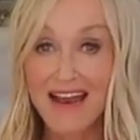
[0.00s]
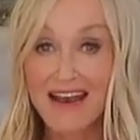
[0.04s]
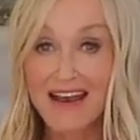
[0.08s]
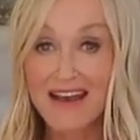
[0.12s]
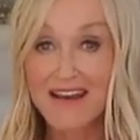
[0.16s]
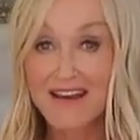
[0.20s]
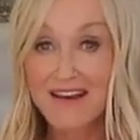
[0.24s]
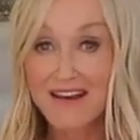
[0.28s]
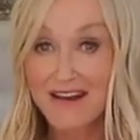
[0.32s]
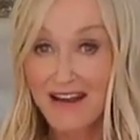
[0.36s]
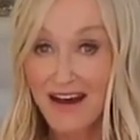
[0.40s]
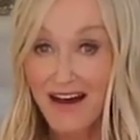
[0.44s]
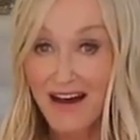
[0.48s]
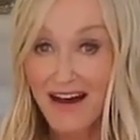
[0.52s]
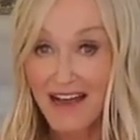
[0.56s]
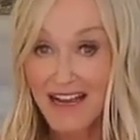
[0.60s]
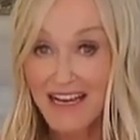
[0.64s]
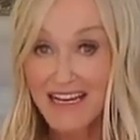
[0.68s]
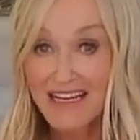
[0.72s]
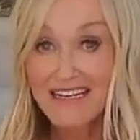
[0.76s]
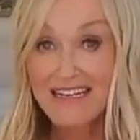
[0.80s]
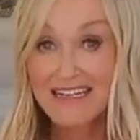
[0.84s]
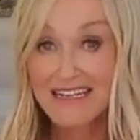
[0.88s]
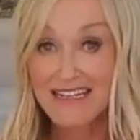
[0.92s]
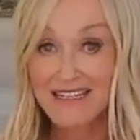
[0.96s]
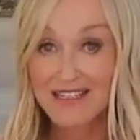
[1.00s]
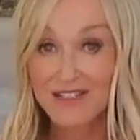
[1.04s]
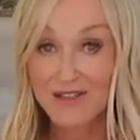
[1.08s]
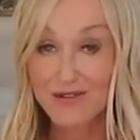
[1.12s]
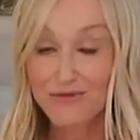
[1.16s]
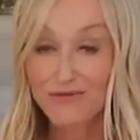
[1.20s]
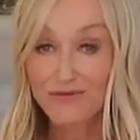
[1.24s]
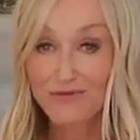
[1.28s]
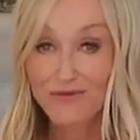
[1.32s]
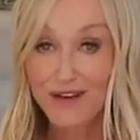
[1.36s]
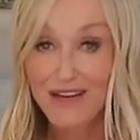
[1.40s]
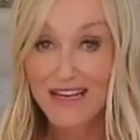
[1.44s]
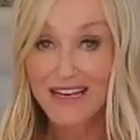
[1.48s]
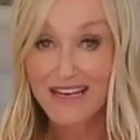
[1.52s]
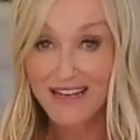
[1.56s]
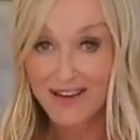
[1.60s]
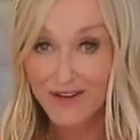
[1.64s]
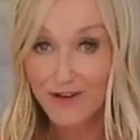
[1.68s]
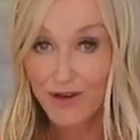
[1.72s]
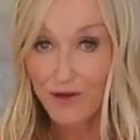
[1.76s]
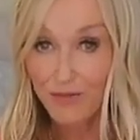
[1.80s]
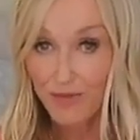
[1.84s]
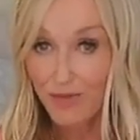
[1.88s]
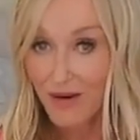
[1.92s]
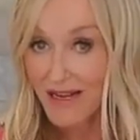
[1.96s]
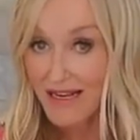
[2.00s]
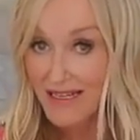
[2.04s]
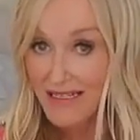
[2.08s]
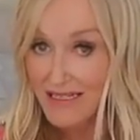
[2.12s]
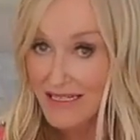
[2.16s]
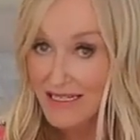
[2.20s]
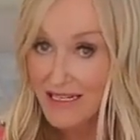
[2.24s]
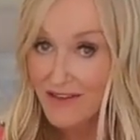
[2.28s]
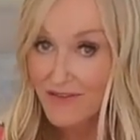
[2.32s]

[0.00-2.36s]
and 9 is a really good place.